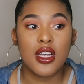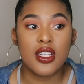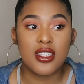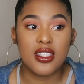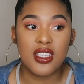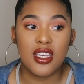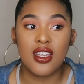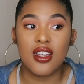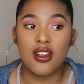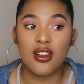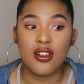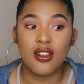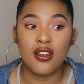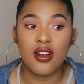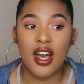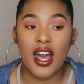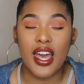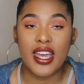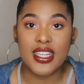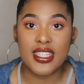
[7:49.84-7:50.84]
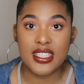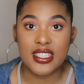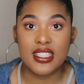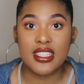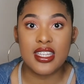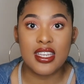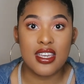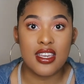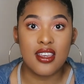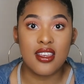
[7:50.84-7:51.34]
until I
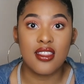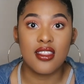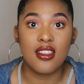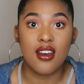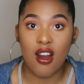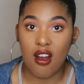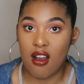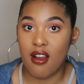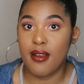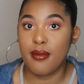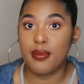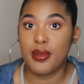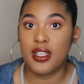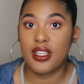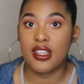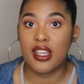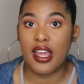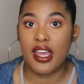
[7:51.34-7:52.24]
see the heartbeat.